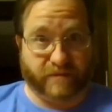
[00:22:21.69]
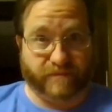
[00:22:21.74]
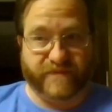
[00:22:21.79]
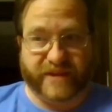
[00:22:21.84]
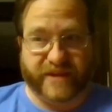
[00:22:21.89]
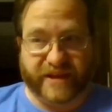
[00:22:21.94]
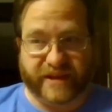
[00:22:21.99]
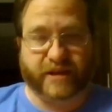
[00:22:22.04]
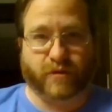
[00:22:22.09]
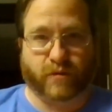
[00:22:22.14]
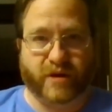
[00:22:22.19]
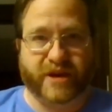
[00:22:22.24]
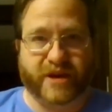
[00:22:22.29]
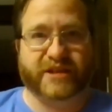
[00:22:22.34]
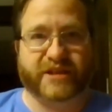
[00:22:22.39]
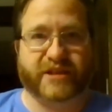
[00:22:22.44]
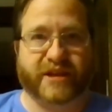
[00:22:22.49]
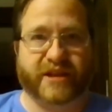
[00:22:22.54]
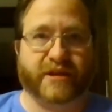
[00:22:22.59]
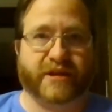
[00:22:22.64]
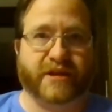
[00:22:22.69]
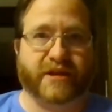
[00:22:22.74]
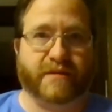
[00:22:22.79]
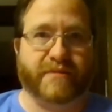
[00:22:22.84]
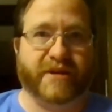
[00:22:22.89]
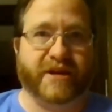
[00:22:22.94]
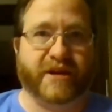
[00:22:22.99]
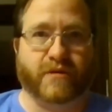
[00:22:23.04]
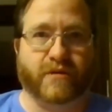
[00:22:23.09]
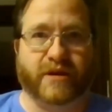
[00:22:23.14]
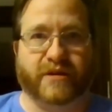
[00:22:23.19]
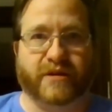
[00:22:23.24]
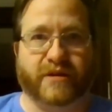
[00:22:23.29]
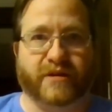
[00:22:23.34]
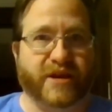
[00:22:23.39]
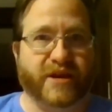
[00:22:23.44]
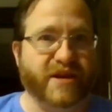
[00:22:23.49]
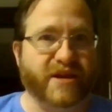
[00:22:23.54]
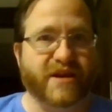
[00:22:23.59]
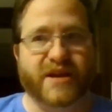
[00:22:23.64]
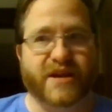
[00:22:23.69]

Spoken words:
increase income inequality.